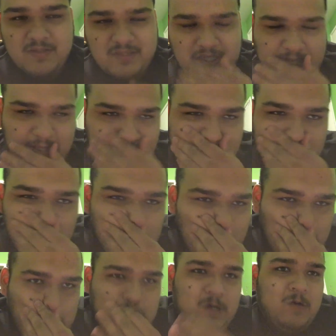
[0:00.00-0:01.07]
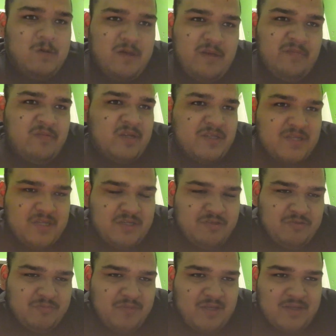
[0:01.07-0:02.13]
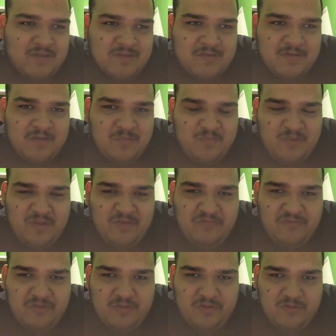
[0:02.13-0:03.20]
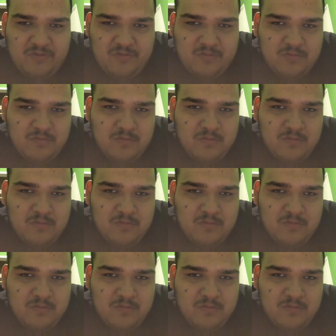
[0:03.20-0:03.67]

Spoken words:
say, oh, every change you make is gonna benefit you.